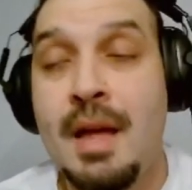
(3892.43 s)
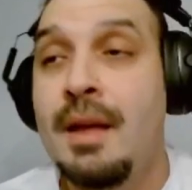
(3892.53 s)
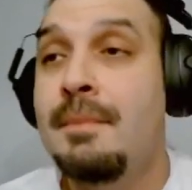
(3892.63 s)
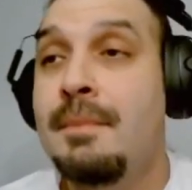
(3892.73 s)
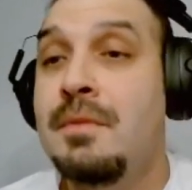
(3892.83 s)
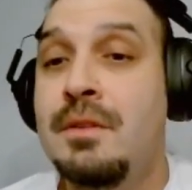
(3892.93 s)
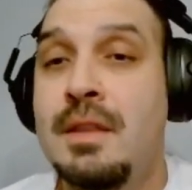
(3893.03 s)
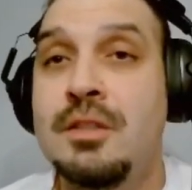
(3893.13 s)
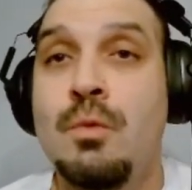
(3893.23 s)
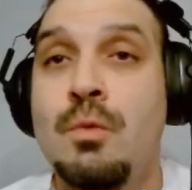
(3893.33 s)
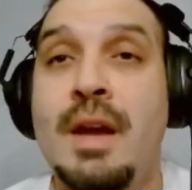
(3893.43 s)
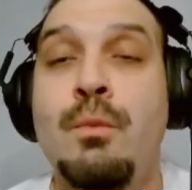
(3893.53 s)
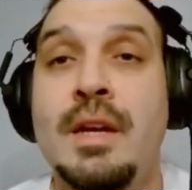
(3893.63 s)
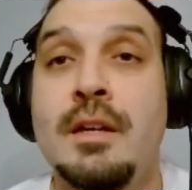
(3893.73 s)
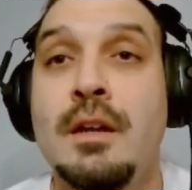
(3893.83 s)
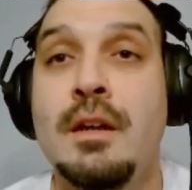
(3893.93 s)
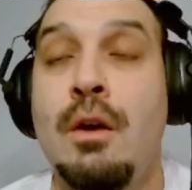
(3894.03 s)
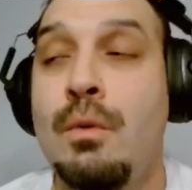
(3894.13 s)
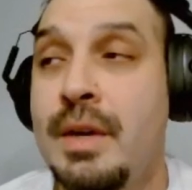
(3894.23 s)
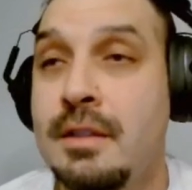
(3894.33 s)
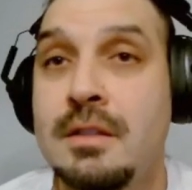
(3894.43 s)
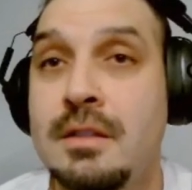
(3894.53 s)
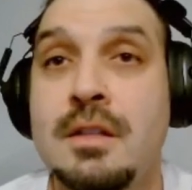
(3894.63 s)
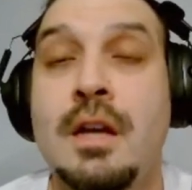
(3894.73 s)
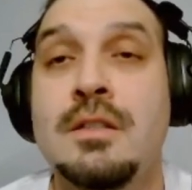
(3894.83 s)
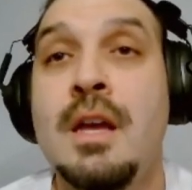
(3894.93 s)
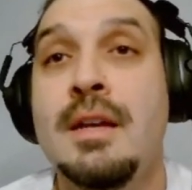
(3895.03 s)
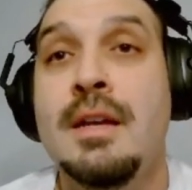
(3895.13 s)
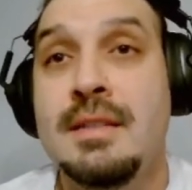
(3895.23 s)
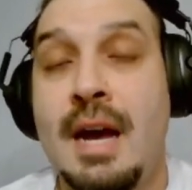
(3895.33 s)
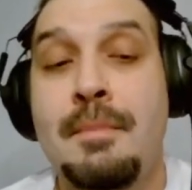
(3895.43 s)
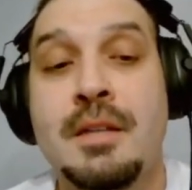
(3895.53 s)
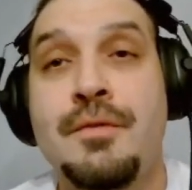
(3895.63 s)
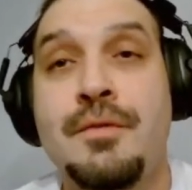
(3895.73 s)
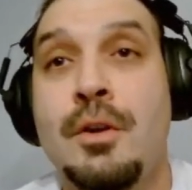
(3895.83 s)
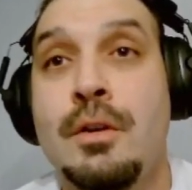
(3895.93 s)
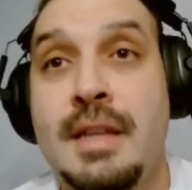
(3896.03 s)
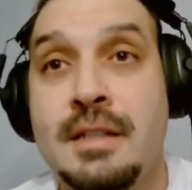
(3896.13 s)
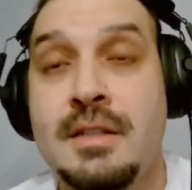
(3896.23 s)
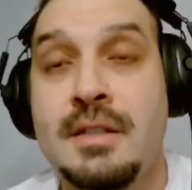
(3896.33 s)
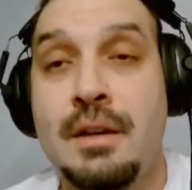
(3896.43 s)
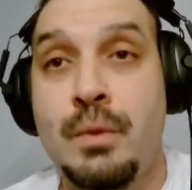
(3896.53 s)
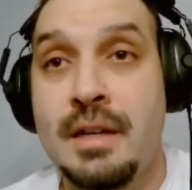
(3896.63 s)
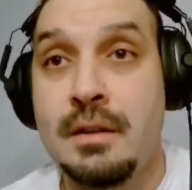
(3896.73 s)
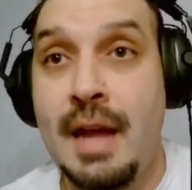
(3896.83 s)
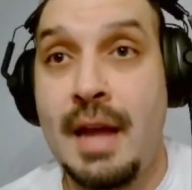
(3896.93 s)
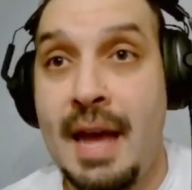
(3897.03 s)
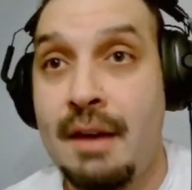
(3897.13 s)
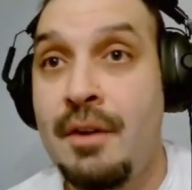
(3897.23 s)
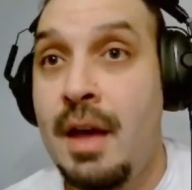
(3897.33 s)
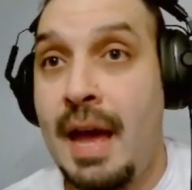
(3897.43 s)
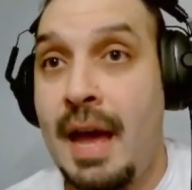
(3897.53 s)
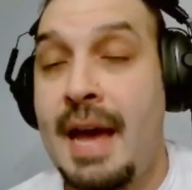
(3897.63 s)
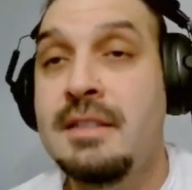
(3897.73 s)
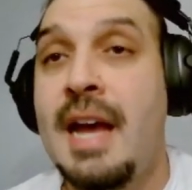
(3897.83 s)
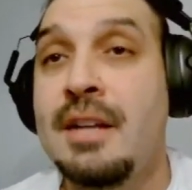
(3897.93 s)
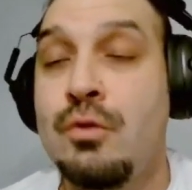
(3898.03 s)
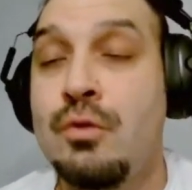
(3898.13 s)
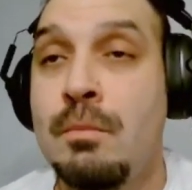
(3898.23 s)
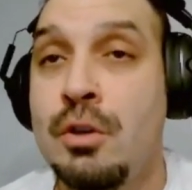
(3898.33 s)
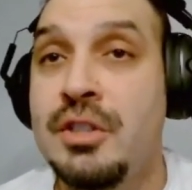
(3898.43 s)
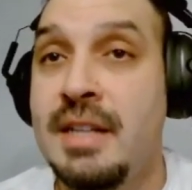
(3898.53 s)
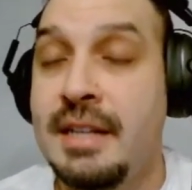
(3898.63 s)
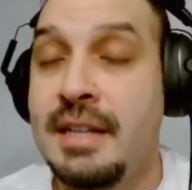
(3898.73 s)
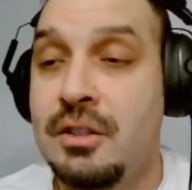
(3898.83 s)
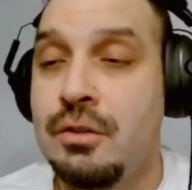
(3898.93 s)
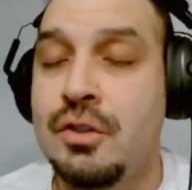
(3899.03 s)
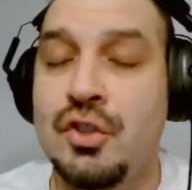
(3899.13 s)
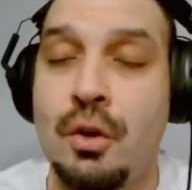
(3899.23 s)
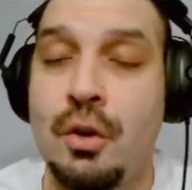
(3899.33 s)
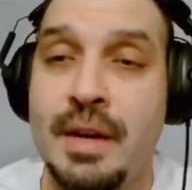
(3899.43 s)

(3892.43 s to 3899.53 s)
This way we can go and we can discuss topics for things that we can have as actual merchandise, and you can showcase your